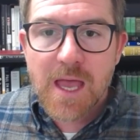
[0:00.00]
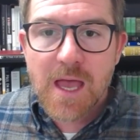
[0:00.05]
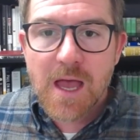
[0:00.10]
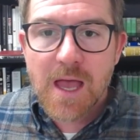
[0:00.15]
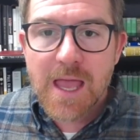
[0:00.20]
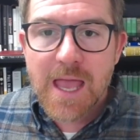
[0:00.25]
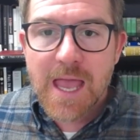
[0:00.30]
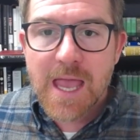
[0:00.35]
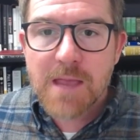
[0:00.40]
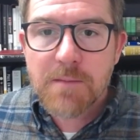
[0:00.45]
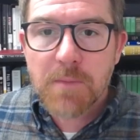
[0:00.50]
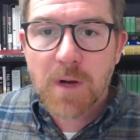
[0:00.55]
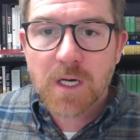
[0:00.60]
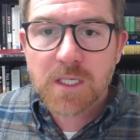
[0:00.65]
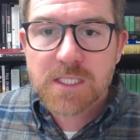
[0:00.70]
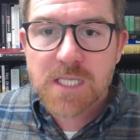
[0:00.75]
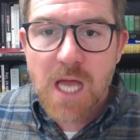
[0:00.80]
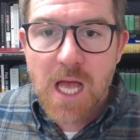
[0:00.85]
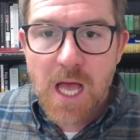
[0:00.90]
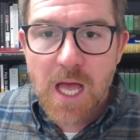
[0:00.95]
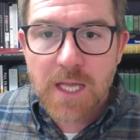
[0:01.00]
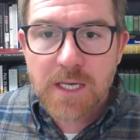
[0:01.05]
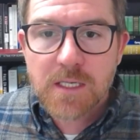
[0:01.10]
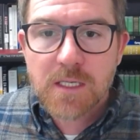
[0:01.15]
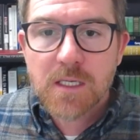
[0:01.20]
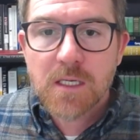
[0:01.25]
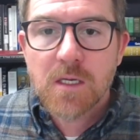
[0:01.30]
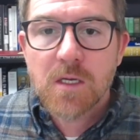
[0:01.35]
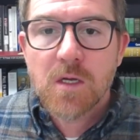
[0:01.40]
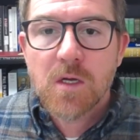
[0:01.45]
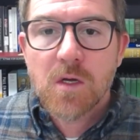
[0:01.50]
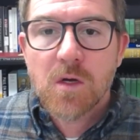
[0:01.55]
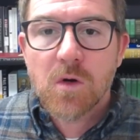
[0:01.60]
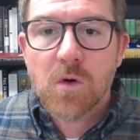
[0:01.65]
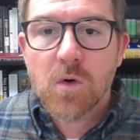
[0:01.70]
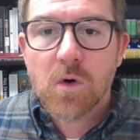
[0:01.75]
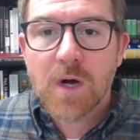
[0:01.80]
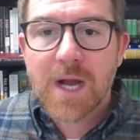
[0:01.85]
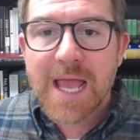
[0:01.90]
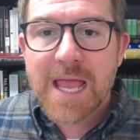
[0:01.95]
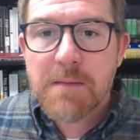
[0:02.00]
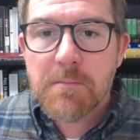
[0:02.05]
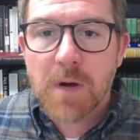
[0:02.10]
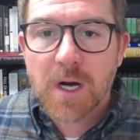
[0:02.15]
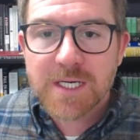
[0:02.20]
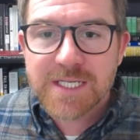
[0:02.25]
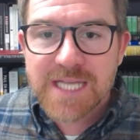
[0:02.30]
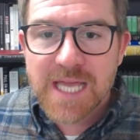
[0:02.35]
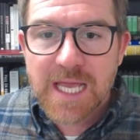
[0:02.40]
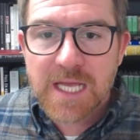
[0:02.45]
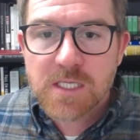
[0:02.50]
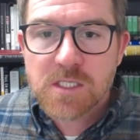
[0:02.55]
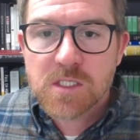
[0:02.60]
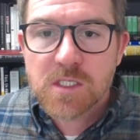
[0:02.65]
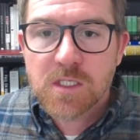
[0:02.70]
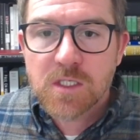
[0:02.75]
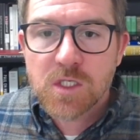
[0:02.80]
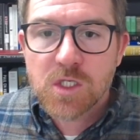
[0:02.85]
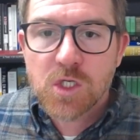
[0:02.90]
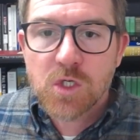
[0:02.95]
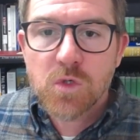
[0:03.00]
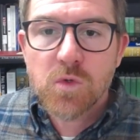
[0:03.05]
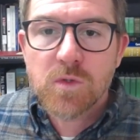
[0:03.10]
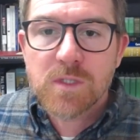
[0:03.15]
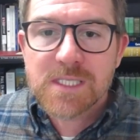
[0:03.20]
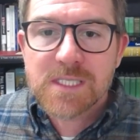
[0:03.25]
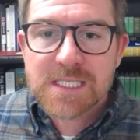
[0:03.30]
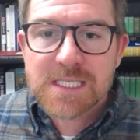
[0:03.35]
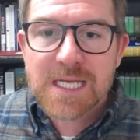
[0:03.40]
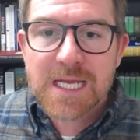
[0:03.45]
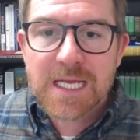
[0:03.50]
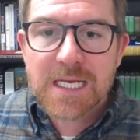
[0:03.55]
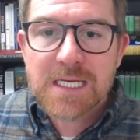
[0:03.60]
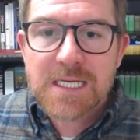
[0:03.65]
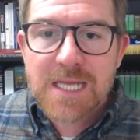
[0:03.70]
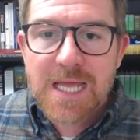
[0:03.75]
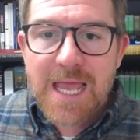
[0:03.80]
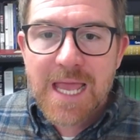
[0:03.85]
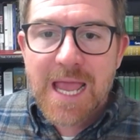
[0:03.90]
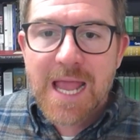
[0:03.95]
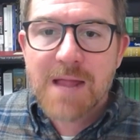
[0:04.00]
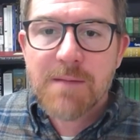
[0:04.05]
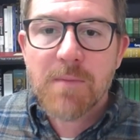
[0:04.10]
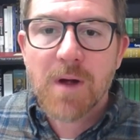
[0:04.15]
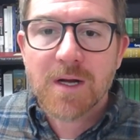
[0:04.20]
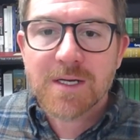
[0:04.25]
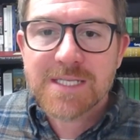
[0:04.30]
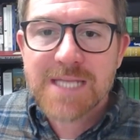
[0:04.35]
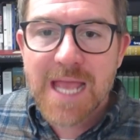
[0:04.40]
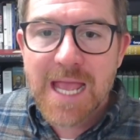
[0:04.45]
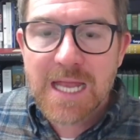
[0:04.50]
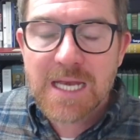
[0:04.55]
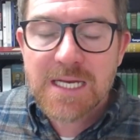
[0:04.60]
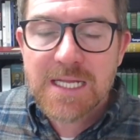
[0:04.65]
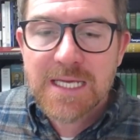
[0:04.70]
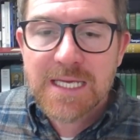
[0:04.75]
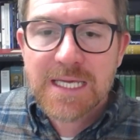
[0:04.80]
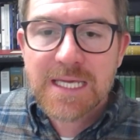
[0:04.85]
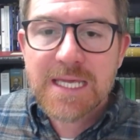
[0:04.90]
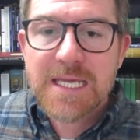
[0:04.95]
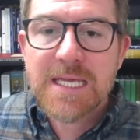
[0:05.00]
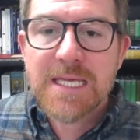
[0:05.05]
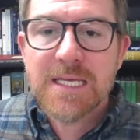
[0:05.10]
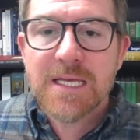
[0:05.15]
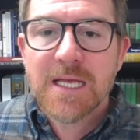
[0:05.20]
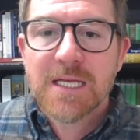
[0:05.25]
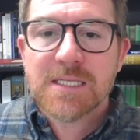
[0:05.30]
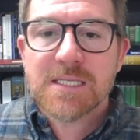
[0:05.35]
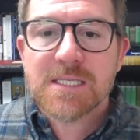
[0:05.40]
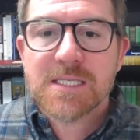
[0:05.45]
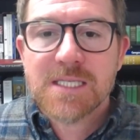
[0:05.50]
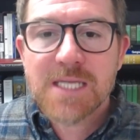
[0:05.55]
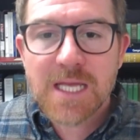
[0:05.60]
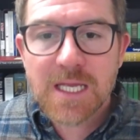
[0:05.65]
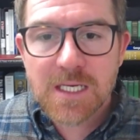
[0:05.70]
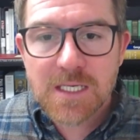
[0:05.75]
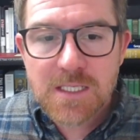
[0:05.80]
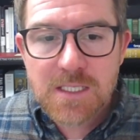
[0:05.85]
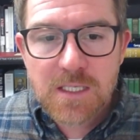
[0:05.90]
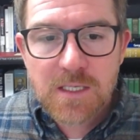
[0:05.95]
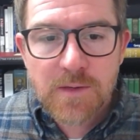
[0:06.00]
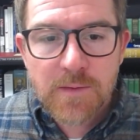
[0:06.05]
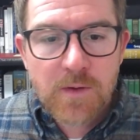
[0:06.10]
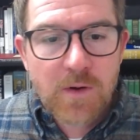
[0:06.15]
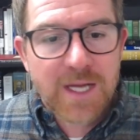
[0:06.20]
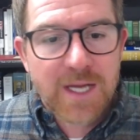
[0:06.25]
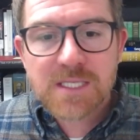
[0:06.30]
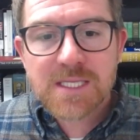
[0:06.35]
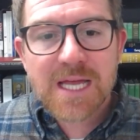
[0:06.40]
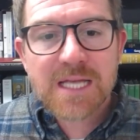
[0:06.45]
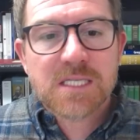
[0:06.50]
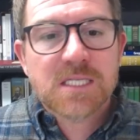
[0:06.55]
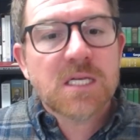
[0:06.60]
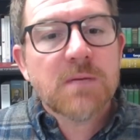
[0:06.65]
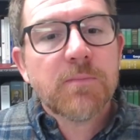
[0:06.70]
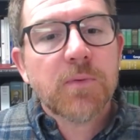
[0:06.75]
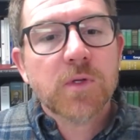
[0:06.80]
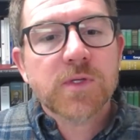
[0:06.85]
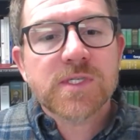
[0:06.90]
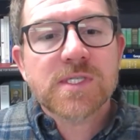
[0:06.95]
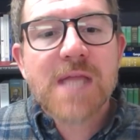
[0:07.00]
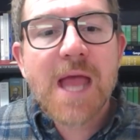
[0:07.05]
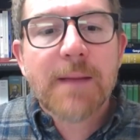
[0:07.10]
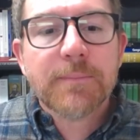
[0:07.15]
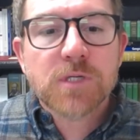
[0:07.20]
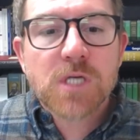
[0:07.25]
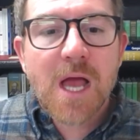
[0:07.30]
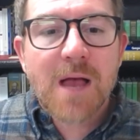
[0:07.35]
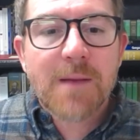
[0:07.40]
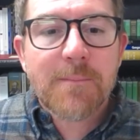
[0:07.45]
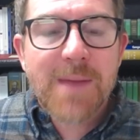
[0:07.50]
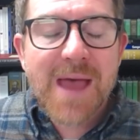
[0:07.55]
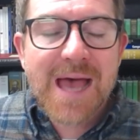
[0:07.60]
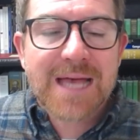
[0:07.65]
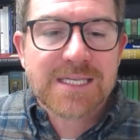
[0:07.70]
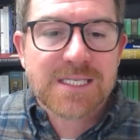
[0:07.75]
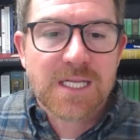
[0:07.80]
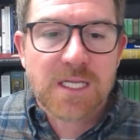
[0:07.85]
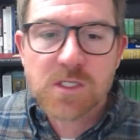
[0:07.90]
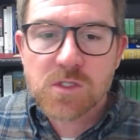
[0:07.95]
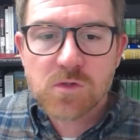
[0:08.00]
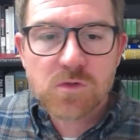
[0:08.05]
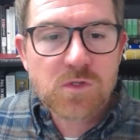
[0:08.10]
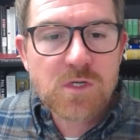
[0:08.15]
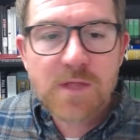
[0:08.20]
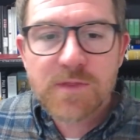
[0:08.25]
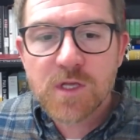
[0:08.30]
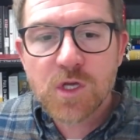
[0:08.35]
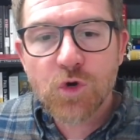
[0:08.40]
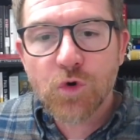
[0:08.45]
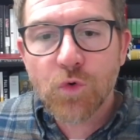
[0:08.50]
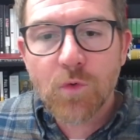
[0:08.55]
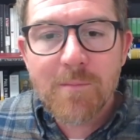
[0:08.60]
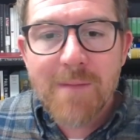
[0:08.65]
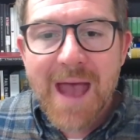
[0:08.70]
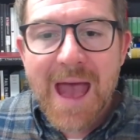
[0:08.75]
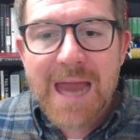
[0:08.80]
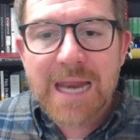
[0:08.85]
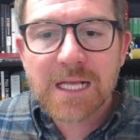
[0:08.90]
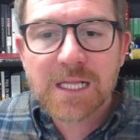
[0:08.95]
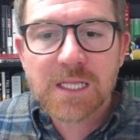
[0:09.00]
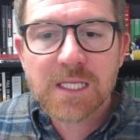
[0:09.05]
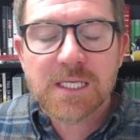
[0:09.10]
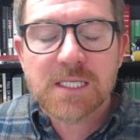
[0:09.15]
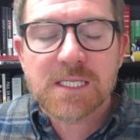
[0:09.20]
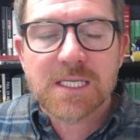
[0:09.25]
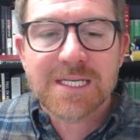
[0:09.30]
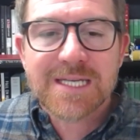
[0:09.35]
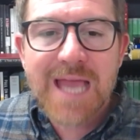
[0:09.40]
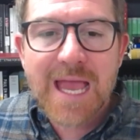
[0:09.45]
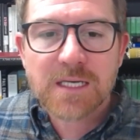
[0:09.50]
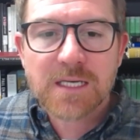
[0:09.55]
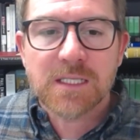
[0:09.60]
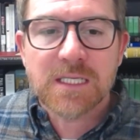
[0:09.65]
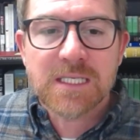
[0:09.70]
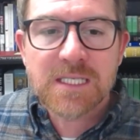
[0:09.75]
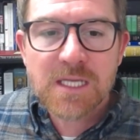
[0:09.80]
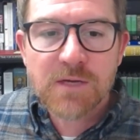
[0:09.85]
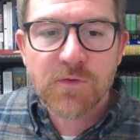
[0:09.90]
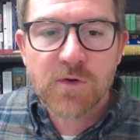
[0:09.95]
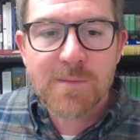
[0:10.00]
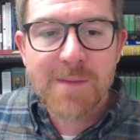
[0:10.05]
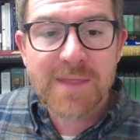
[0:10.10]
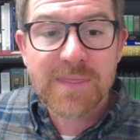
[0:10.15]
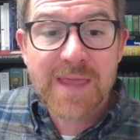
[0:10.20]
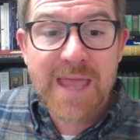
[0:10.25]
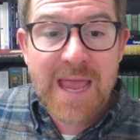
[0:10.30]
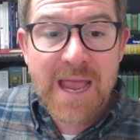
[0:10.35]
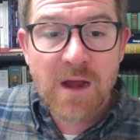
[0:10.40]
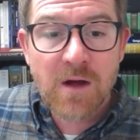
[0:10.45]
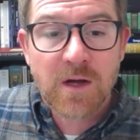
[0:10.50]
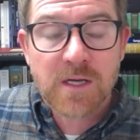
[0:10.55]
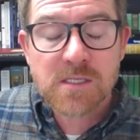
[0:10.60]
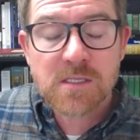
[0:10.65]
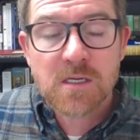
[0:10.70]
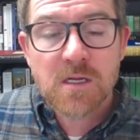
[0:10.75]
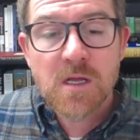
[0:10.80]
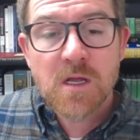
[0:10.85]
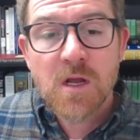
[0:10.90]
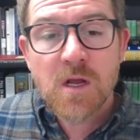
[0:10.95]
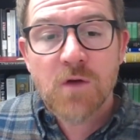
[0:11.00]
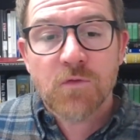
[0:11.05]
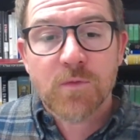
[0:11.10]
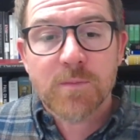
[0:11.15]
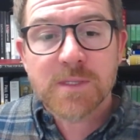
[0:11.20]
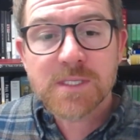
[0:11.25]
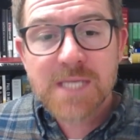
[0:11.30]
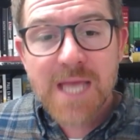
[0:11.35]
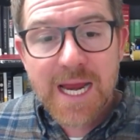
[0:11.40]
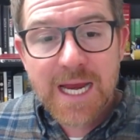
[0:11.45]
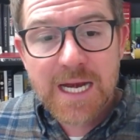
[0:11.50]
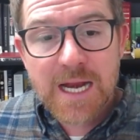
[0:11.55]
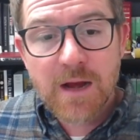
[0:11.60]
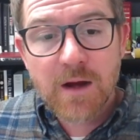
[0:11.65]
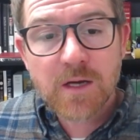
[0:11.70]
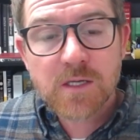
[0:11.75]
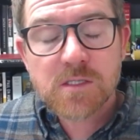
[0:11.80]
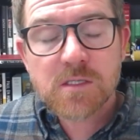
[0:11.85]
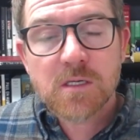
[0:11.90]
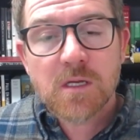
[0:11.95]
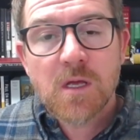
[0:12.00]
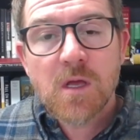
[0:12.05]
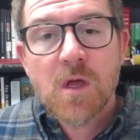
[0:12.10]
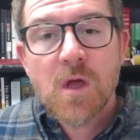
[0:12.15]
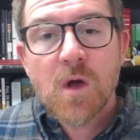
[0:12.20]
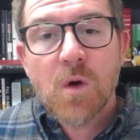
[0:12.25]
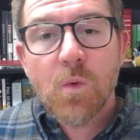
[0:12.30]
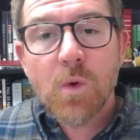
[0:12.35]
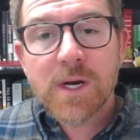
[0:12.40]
hemartan, or hemartes, you sinned, hemarten, he sinned. Right? It's that simple snapshot past tense. So there's nothing grammatically, syntactically different about the aorist from the second aorist. What